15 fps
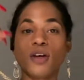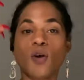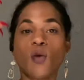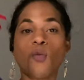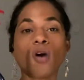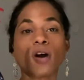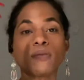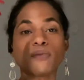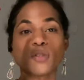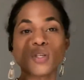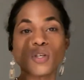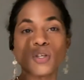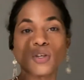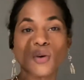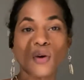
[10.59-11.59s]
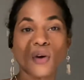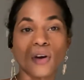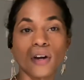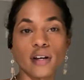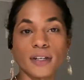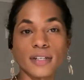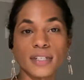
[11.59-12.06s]
Welcome to
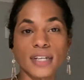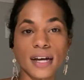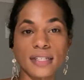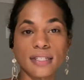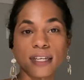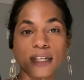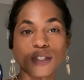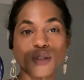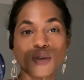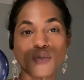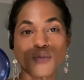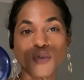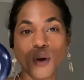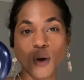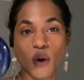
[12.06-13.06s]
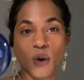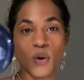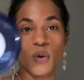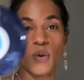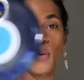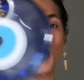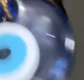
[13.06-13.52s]
your Dante
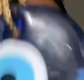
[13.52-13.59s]
Tarot